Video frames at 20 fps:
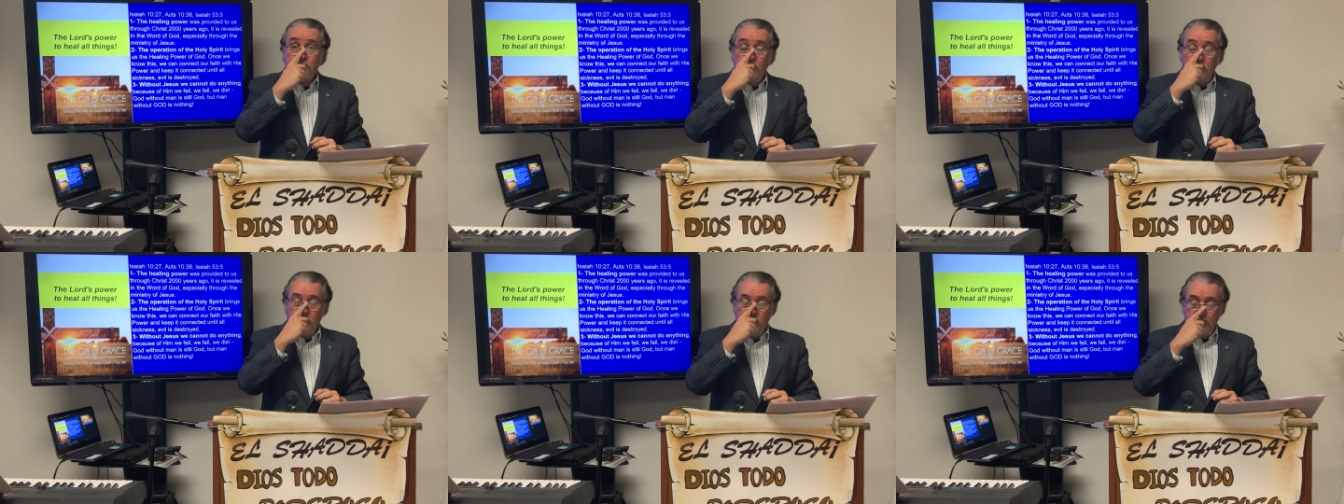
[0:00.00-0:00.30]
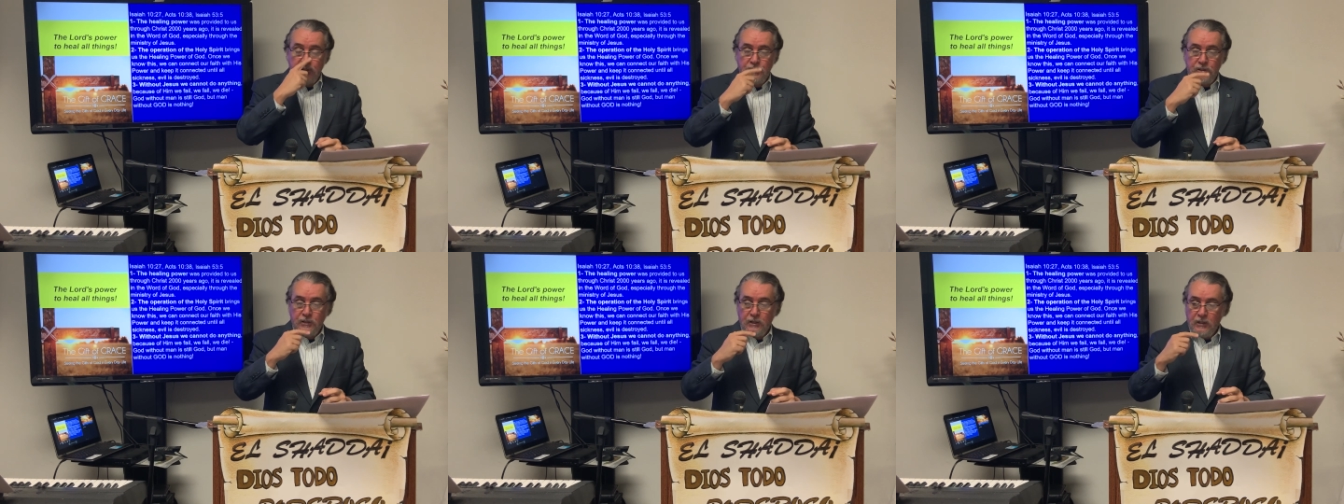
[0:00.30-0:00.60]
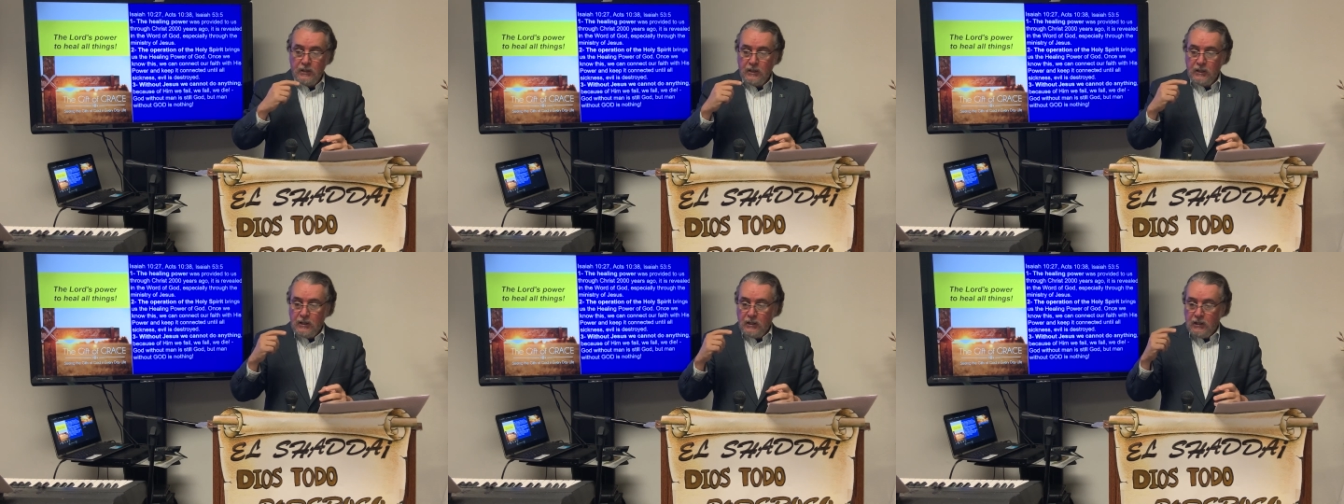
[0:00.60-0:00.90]
fish,
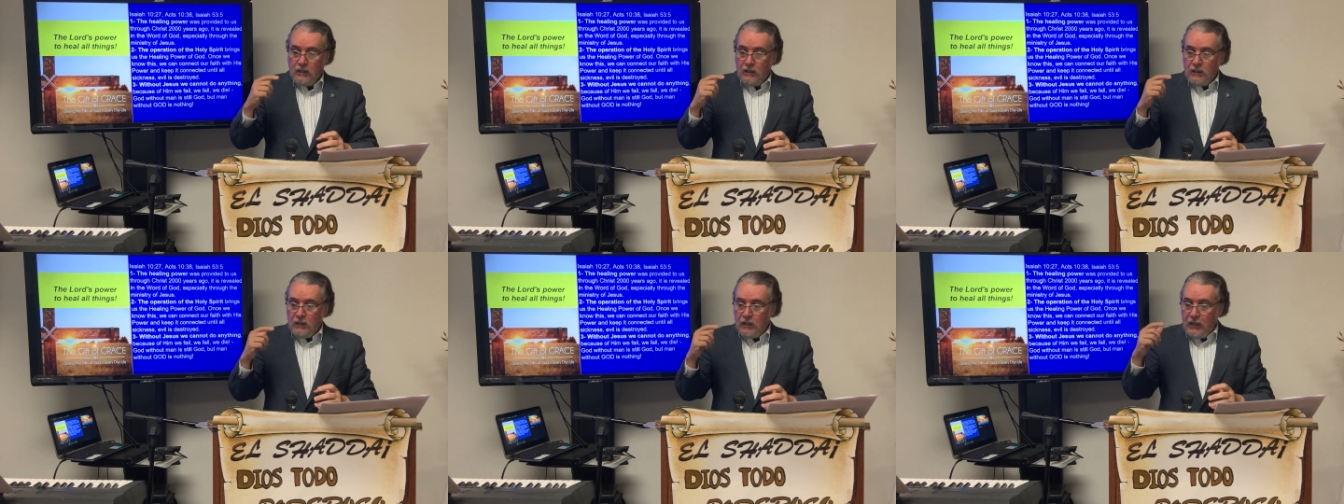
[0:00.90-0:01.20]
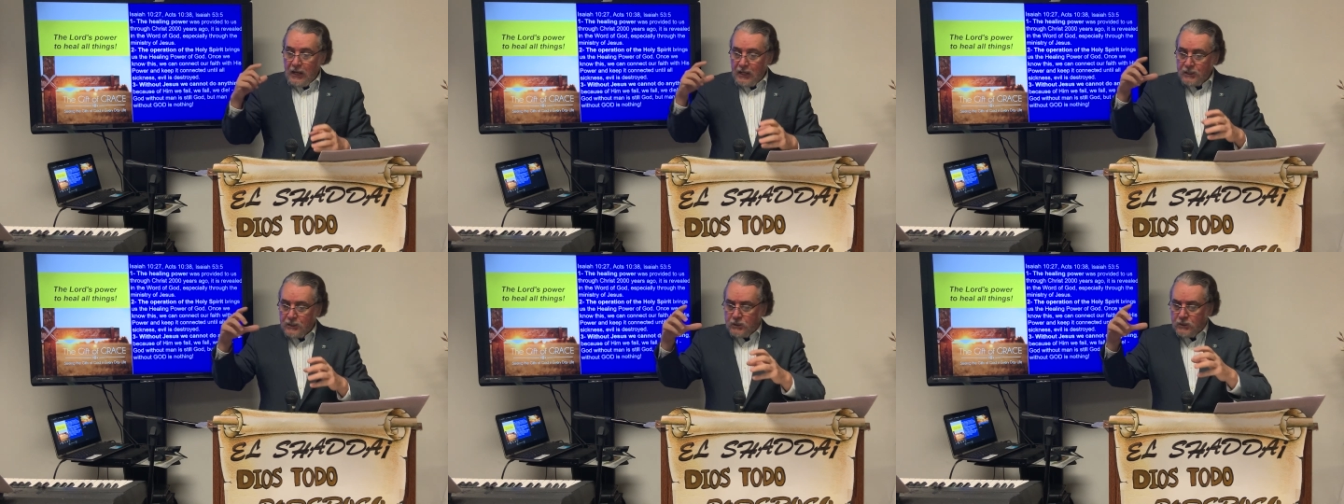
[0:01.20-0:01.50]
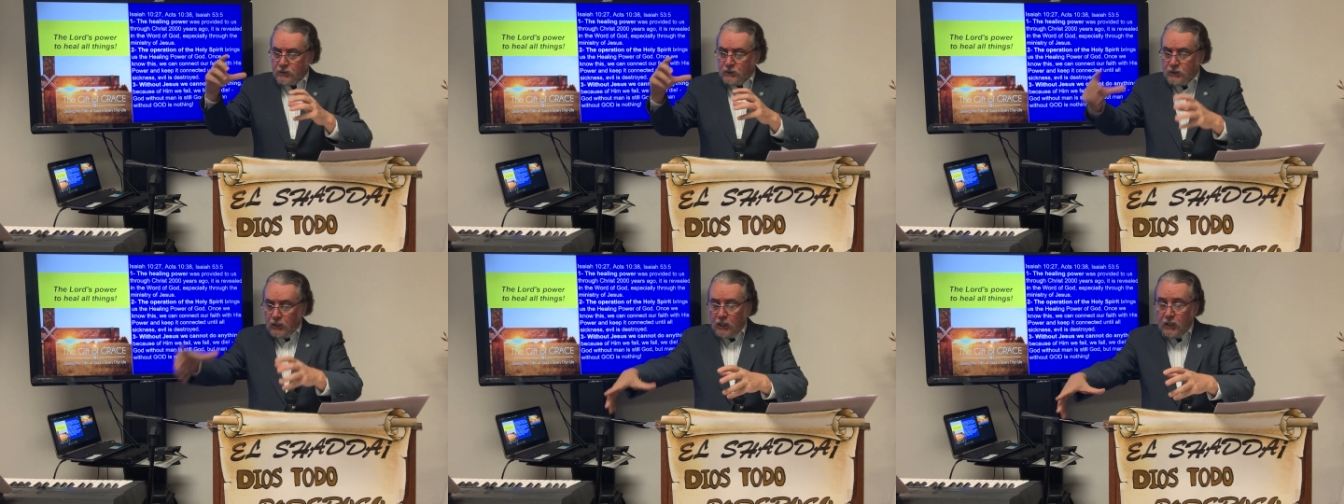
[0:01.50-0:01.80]
like
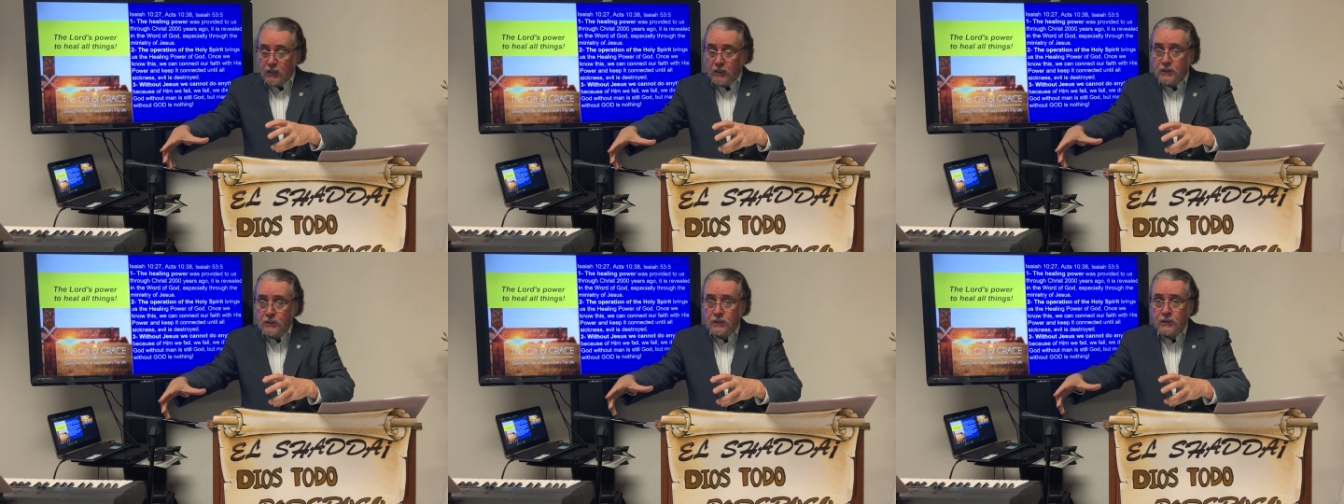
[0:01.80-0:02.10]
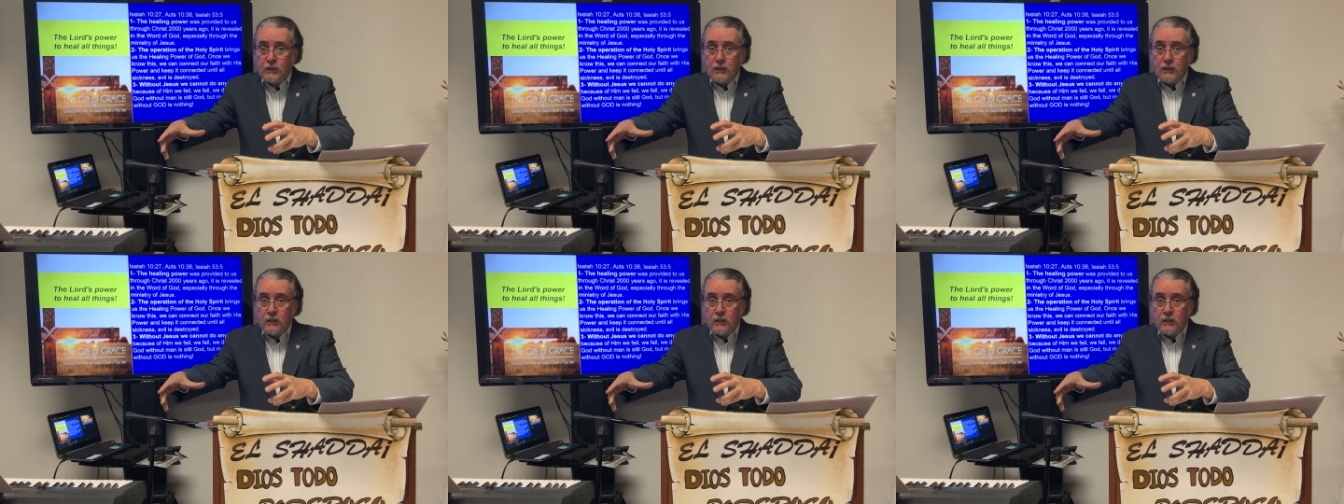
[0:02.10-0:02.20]
dirt,